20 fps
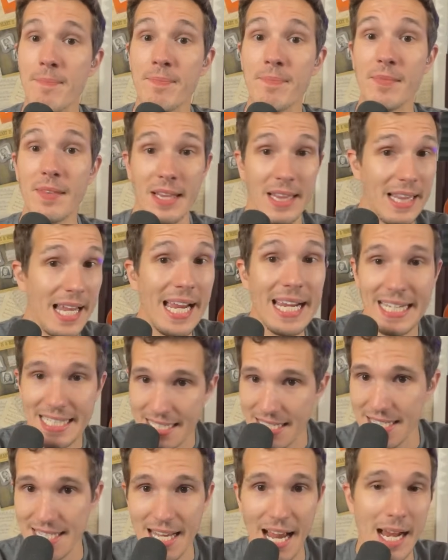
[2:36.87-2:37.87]
like to
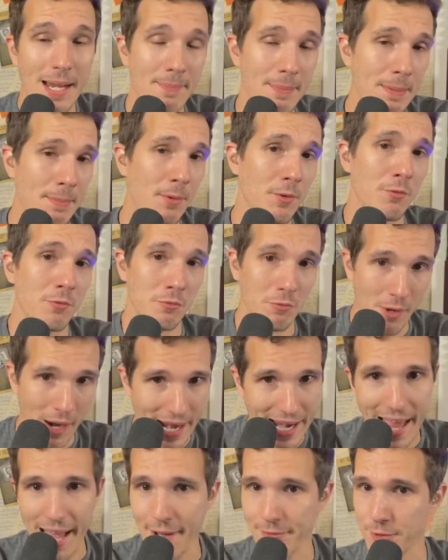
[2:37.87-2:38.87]
sign people right
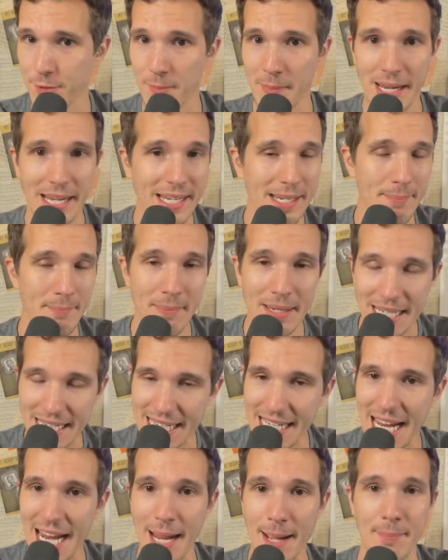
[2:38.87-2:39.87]
after mini
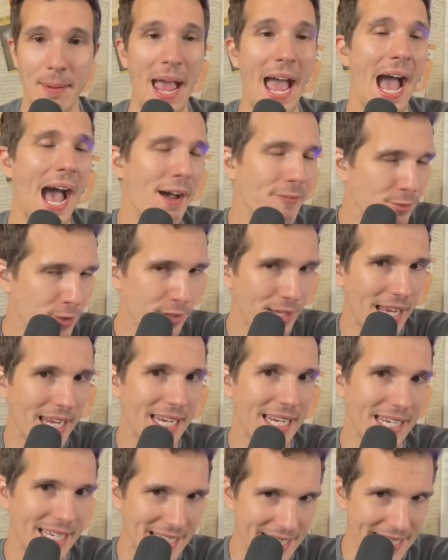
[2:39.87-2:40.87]
camp, after they
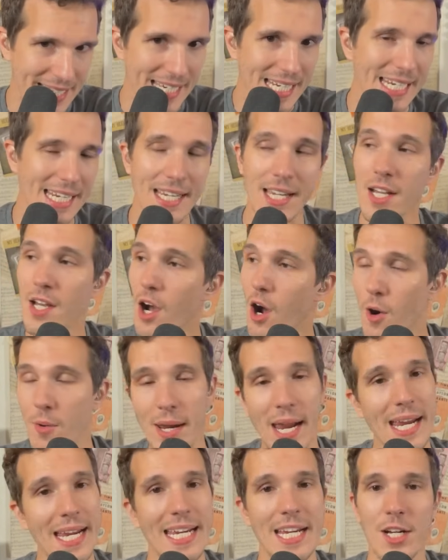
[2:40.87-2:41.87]
see, okay,
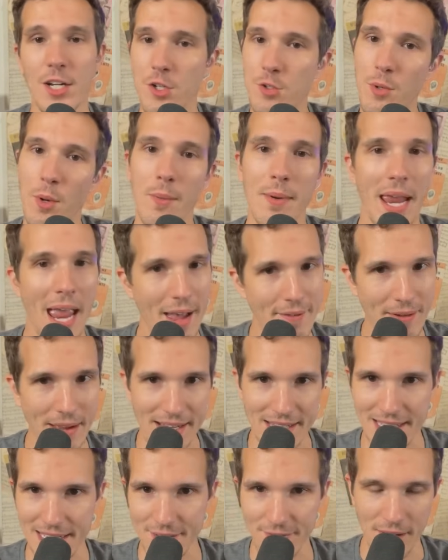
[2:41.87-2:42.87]
here's what we have at
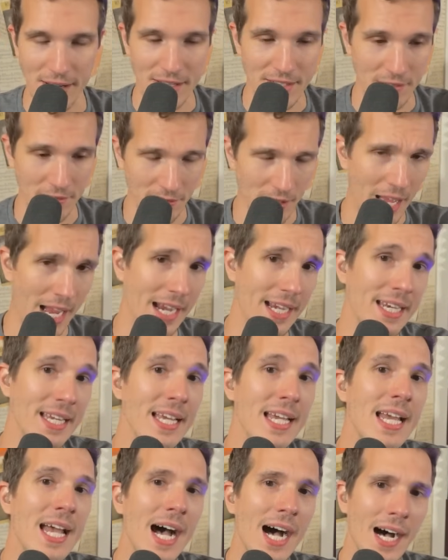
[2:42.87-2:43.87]
defensive line.
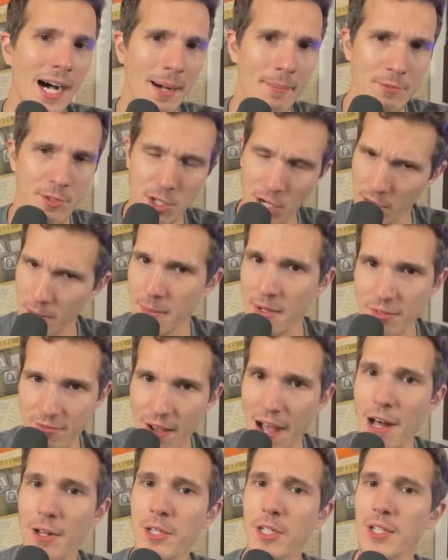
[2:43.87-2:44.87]
Jeremy
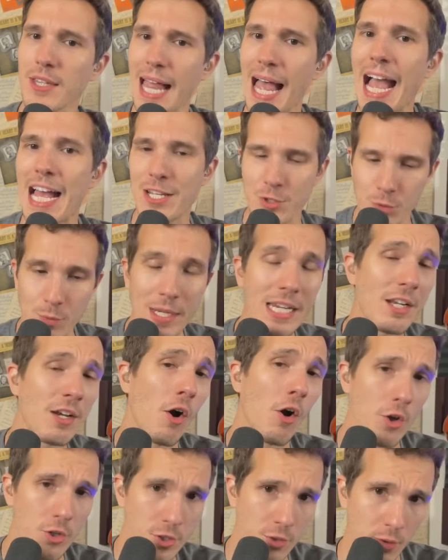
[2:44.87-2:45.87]
Fowler last week
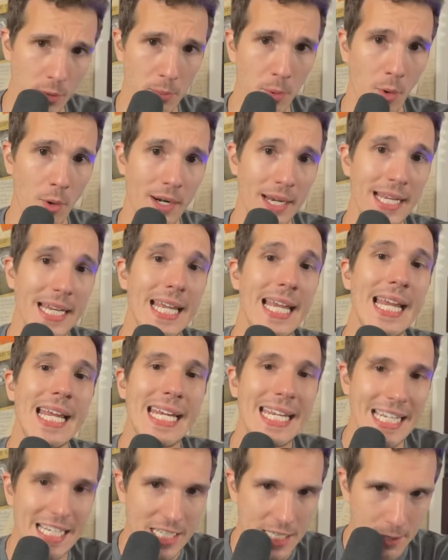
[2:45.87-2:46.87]
also reported he
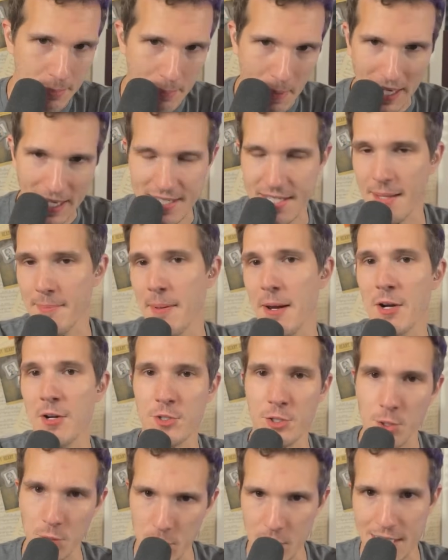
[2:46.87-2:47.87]
expects the Bears to
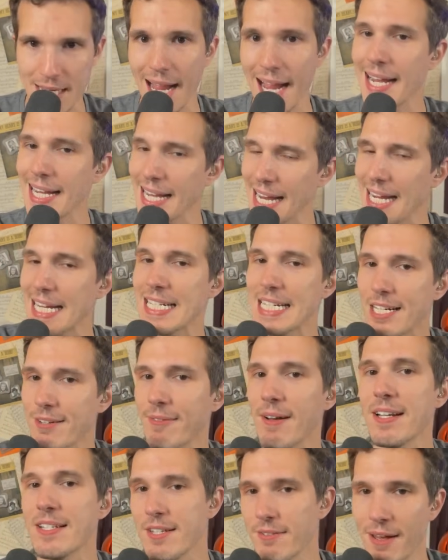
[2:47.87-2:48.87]
sign a
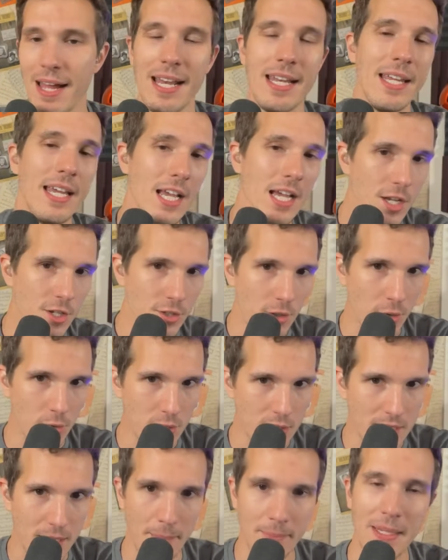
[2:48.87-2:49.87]
defensive end, so
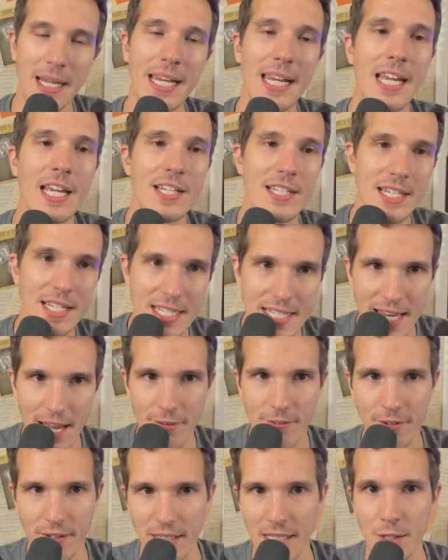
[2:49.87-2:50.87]
something to
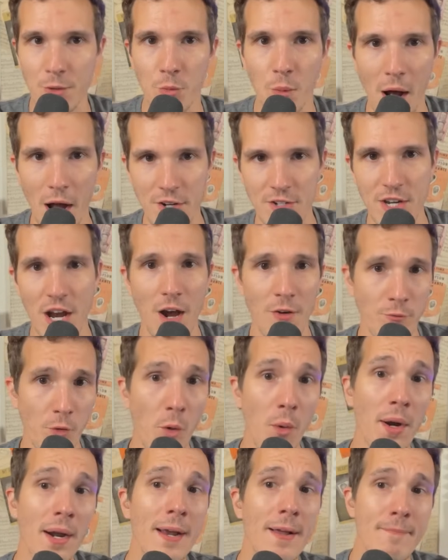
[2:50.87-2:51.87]
definitely watch out
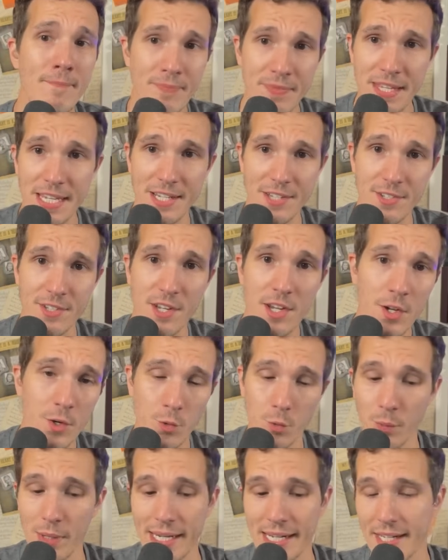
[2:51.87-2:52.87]
for this
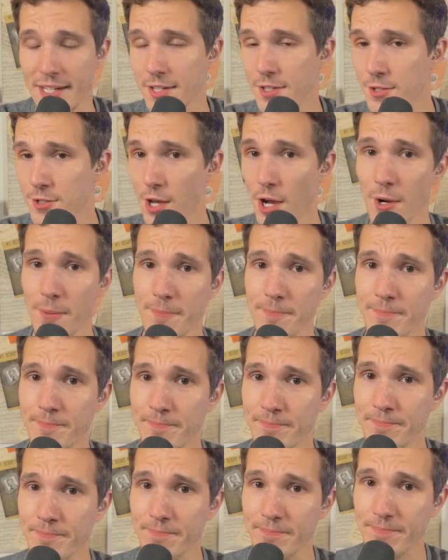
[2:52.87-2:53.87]
week. So
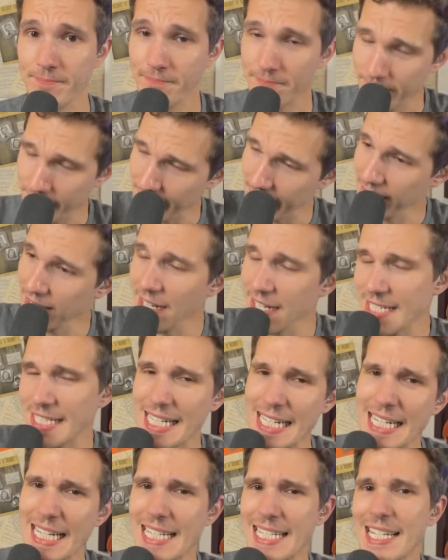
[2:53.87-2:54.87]
let's get
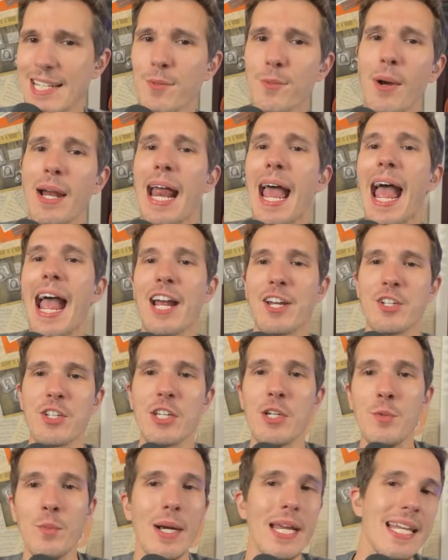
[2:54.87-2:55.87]
into what actually
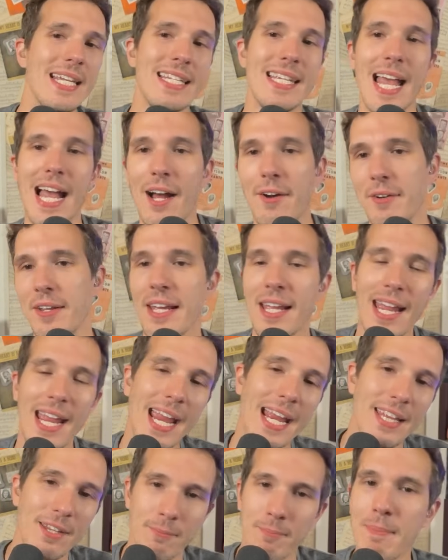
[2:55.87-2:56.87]
went down. And
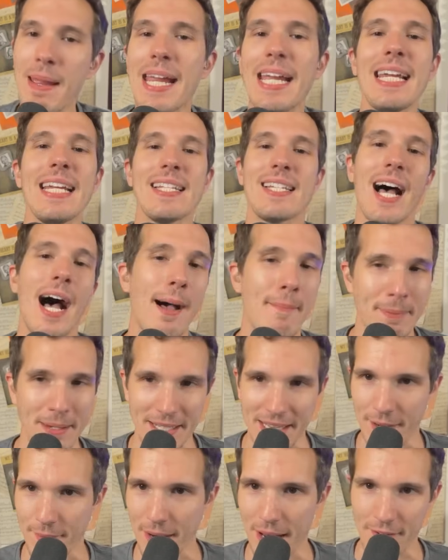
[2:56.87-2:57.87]
the main topic that
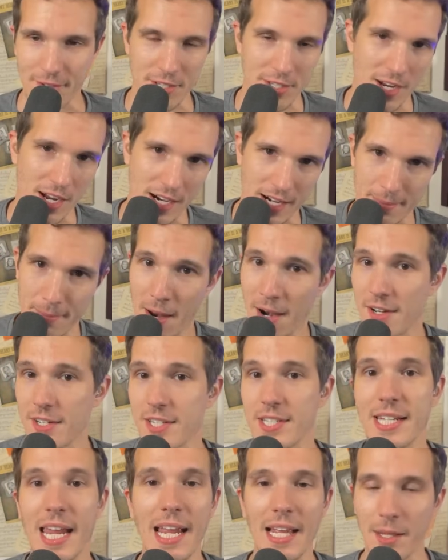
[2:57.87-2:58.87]
we have to talk about is
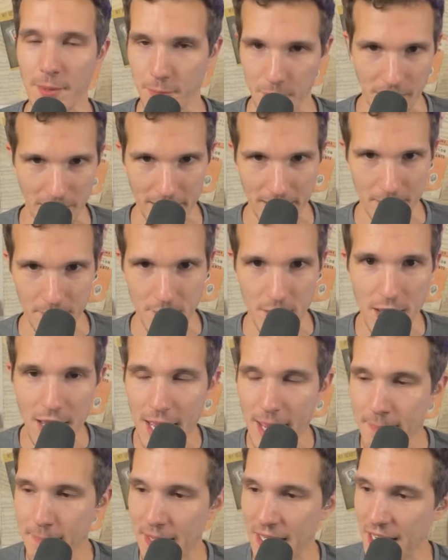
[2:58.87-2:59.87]
Caleb Williams,
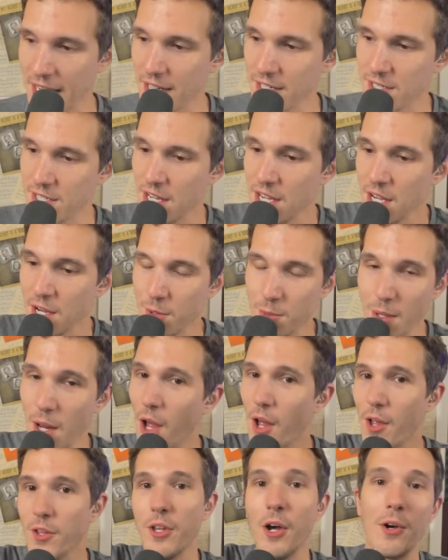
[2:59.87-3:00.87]
because we all
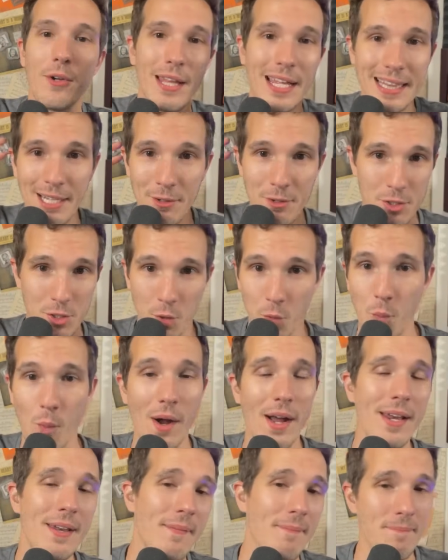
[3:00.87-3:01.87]
know that there was the one